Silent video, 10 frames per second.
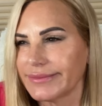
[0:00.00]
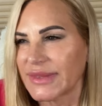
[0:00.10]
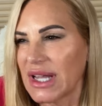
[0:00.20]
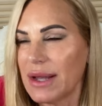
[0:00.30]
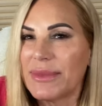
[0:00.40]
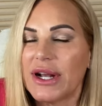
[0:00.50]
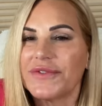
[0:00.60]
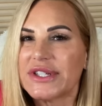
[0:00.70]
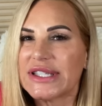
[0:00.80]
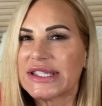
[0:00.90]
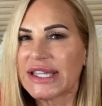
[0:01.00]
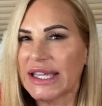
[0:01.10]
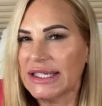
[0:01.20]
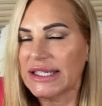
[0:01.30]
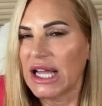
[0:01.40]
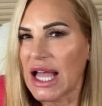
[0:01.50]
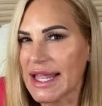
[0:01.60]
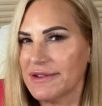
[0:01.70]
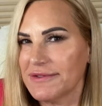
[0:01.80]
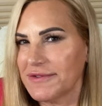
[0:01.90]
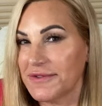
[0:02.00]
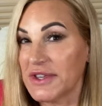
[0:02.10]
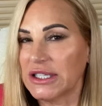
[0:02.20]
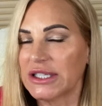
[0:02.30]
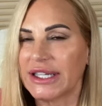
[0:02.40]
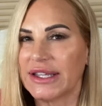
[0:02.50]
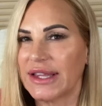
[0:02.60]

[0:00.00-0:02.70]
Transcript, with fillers: coming off your skin kind of feeling.